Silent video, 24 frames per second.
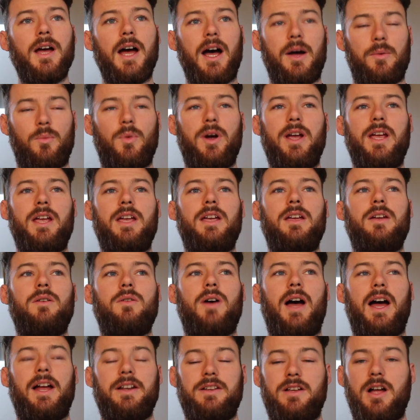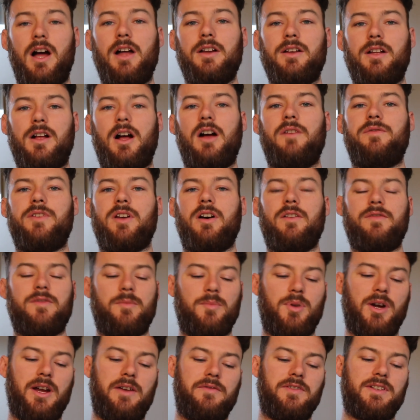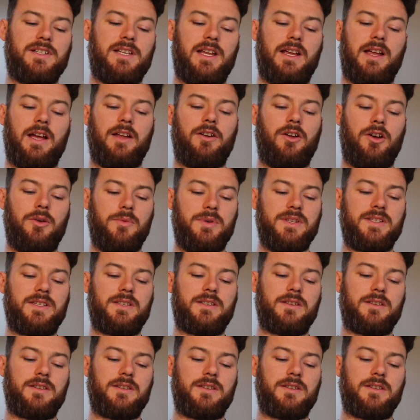And we had gotten coffee off them previously, and I